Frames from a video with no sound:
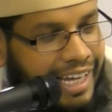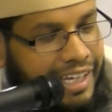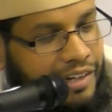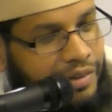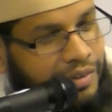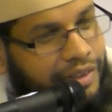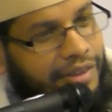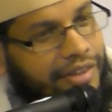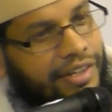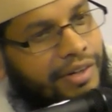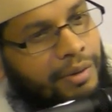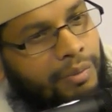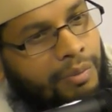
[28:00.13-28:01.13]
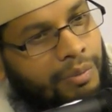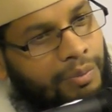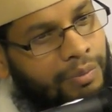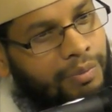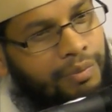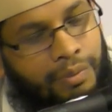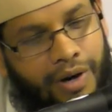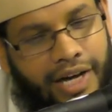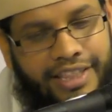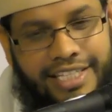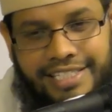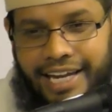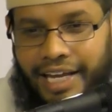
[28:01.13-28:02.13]
Like, you know, what are
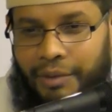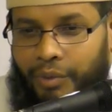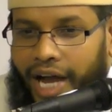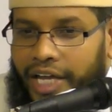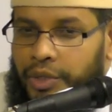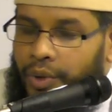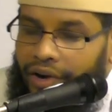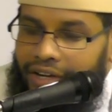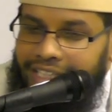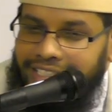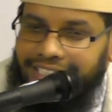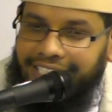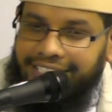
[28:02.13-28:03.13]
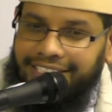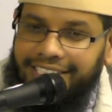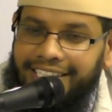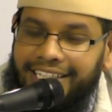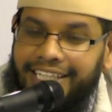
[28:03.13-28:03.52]
these, like, why are you wearing these things?